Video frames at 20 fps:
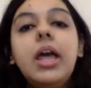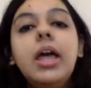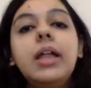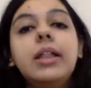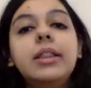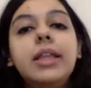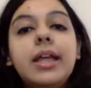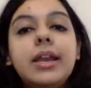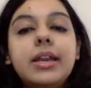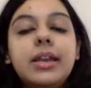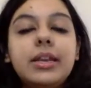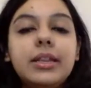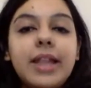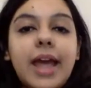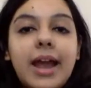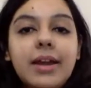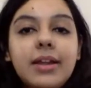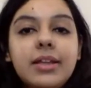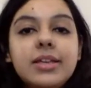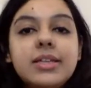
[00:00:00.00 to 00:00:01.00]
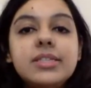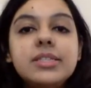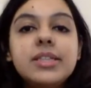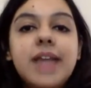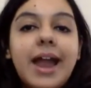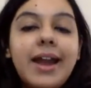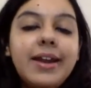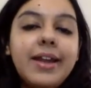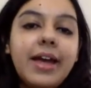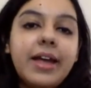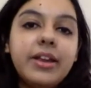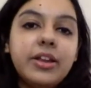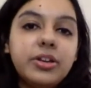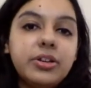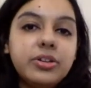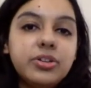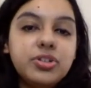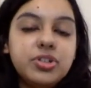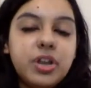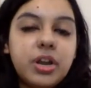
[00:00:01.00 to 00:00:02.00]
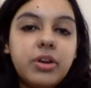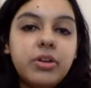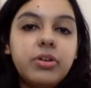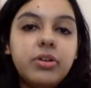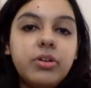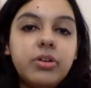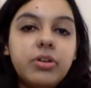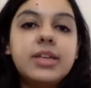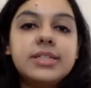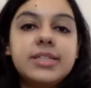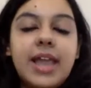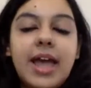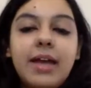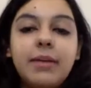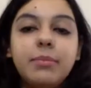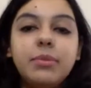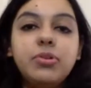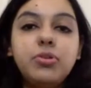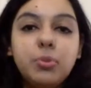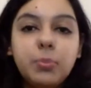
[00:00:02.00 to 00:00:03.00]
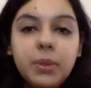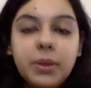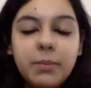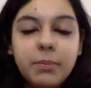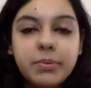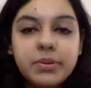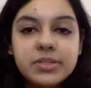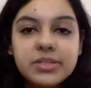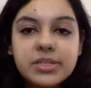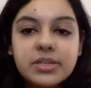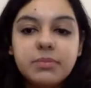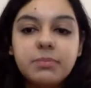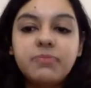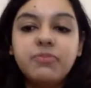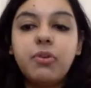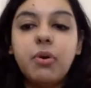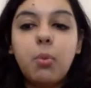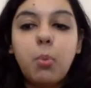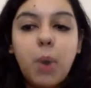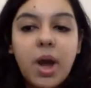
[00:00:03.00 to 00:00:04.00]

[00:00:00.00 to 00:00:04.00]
then in that case, that Director General is liable to be imprisoned for